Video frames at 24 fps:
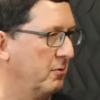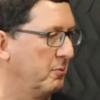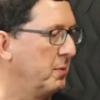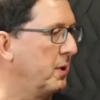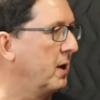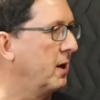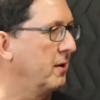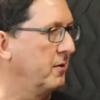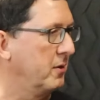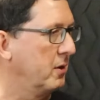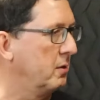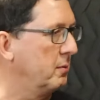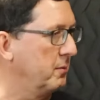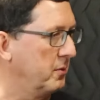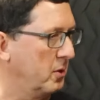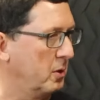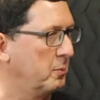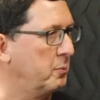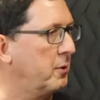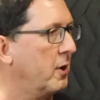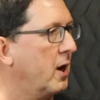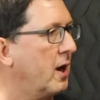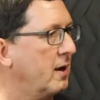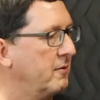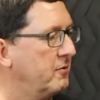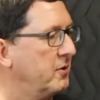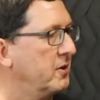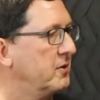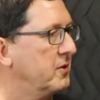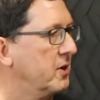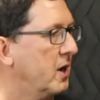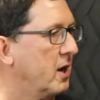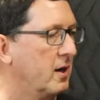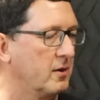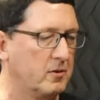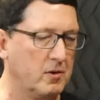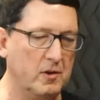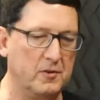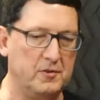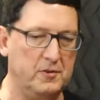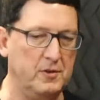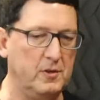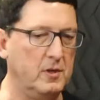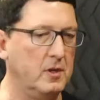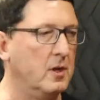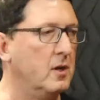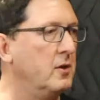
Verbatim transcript: of by their, their private doctors, and,